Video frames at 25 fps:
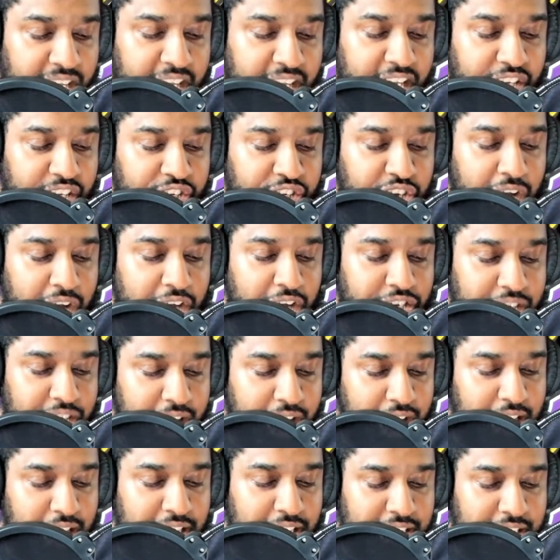And Josh
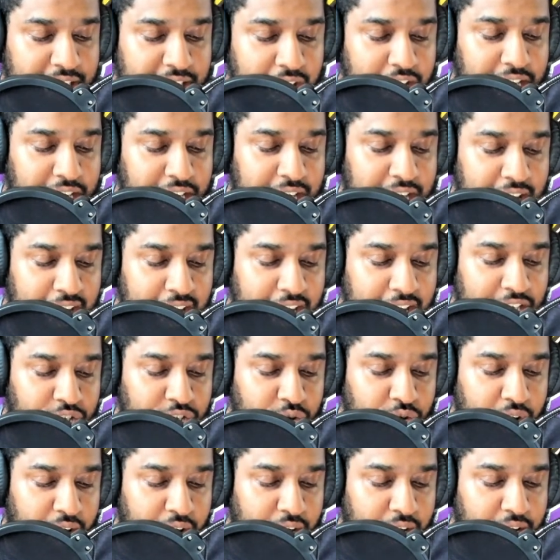Allen signed the
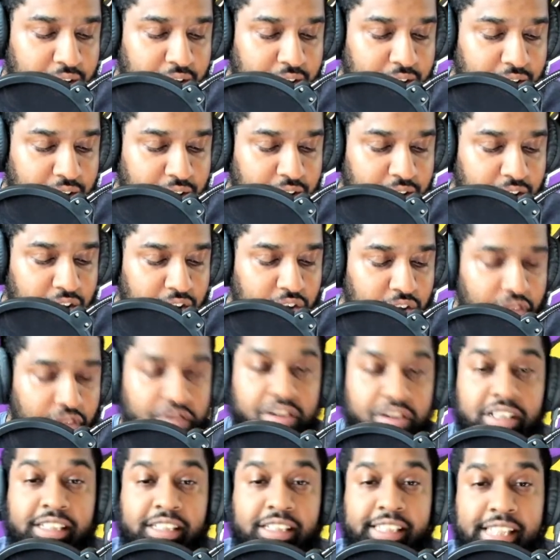contract
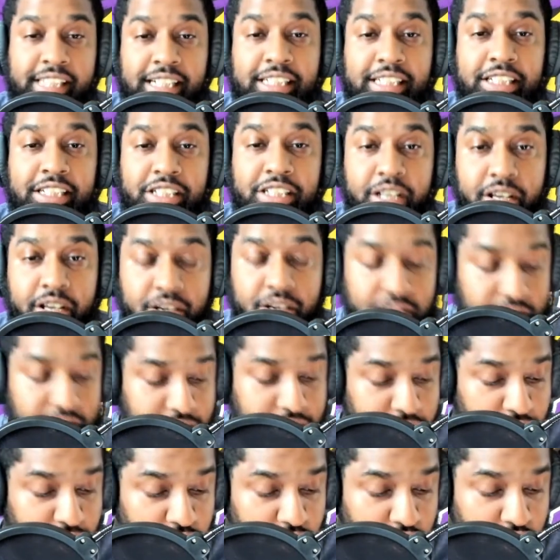for six years